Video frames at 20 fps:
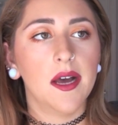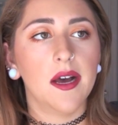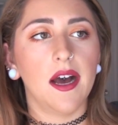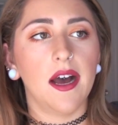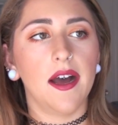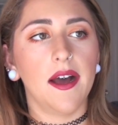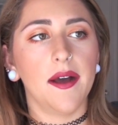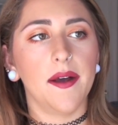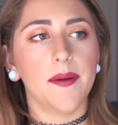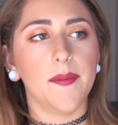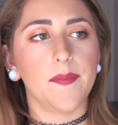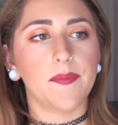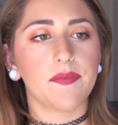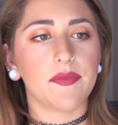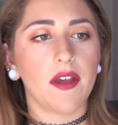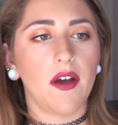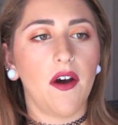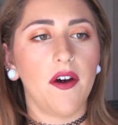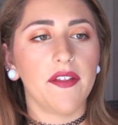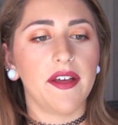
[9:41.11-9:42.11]

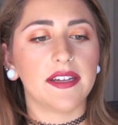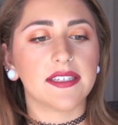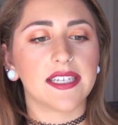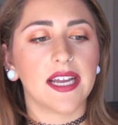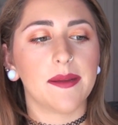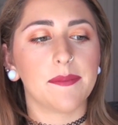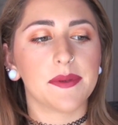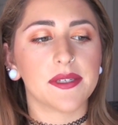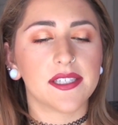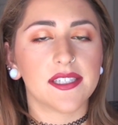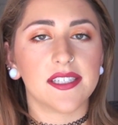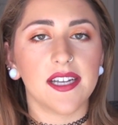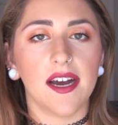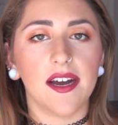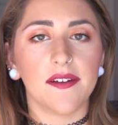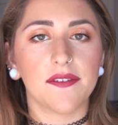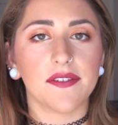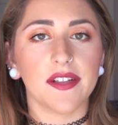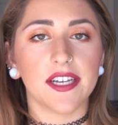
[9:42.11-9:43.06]
all that type of stuff.